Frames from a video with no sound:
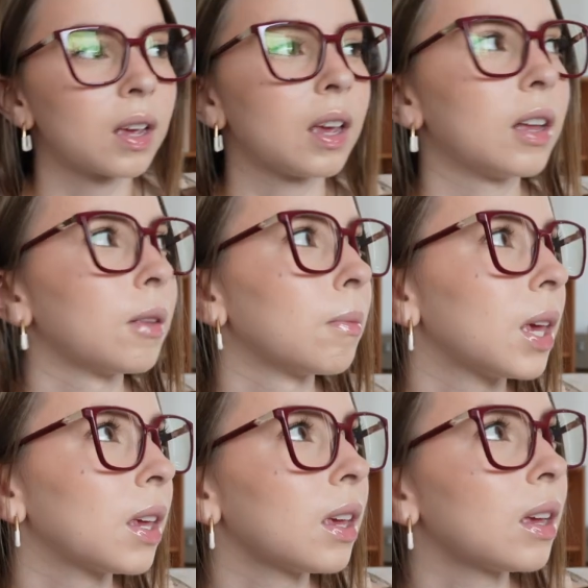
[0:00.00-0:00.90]
and
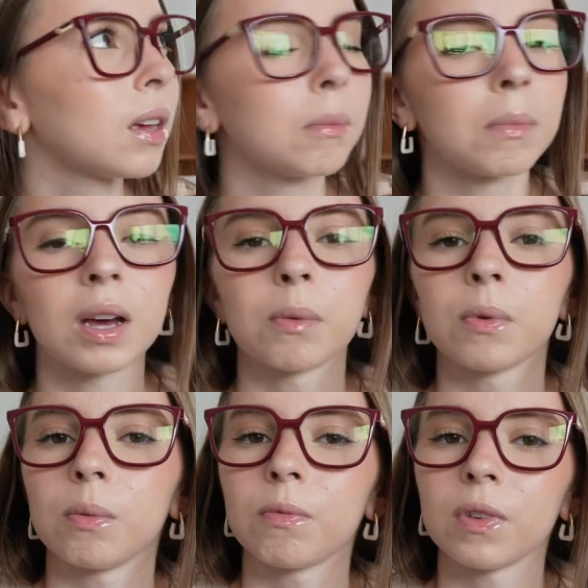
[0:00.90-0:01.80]
making my
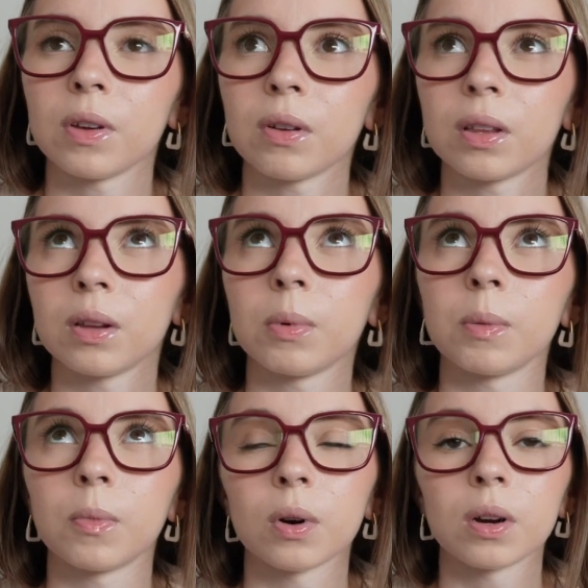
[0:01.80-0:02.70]
room feel a little
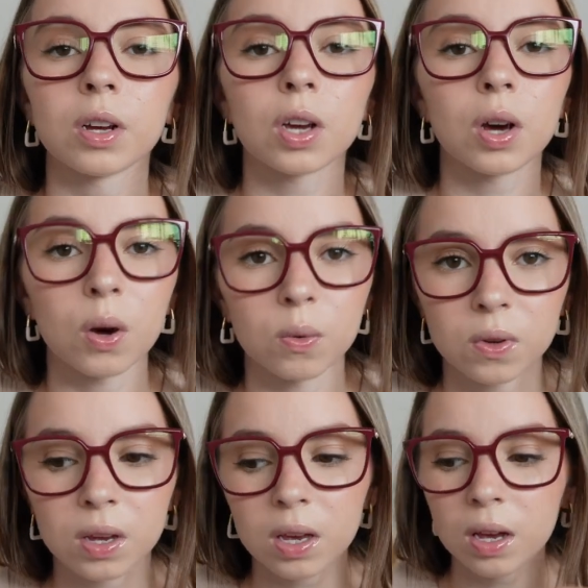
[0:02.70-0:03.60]
bit more
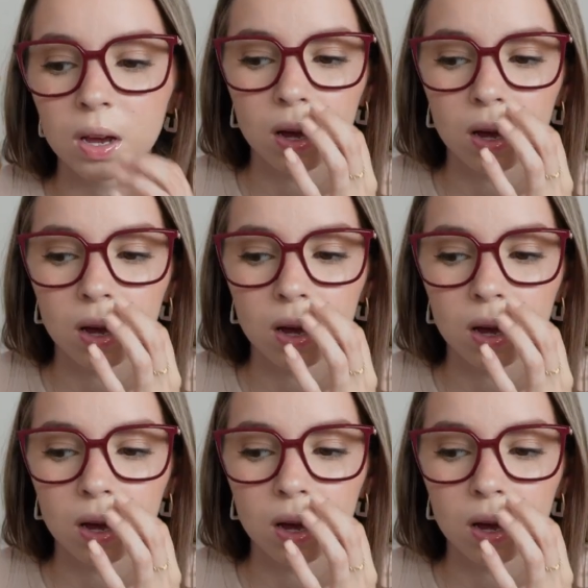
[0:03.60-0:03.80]
cozy.